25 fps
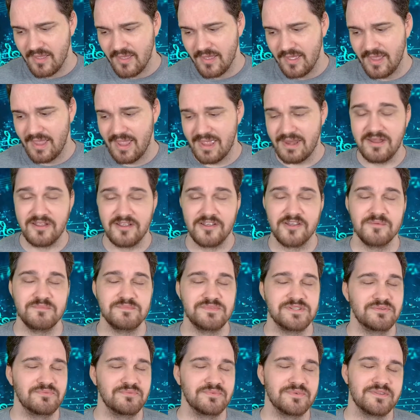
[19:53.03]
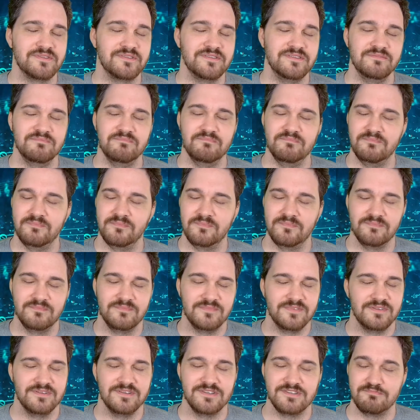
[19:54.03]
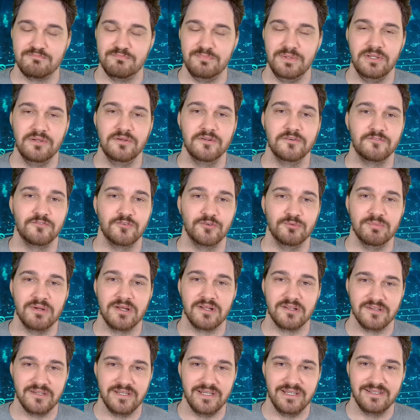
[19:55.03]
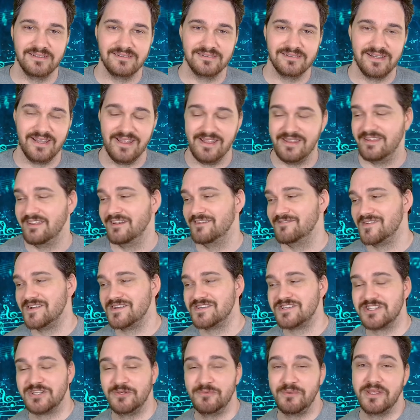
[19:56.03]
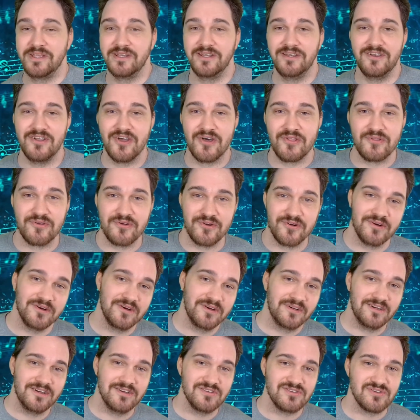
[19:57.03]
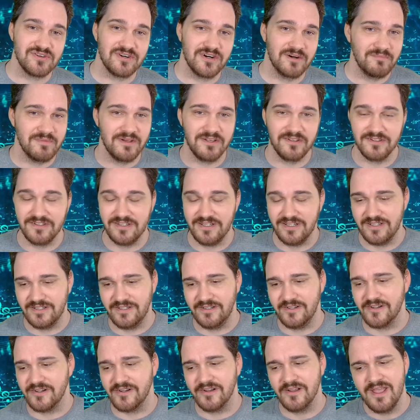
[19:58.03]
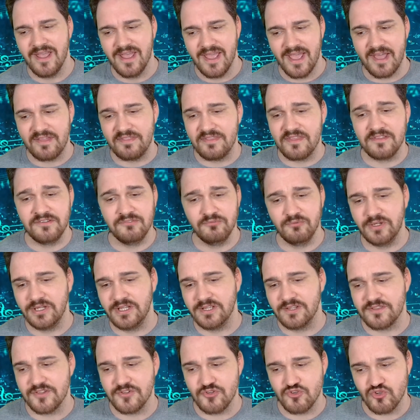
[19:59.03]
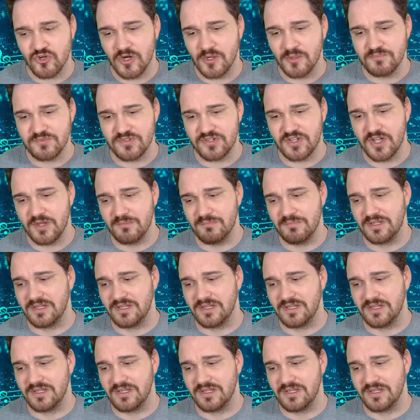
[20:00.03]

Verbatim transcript: And it comes in with this beautiful melody. And then eventually we get another guitar melody in here. And then we get the drums coming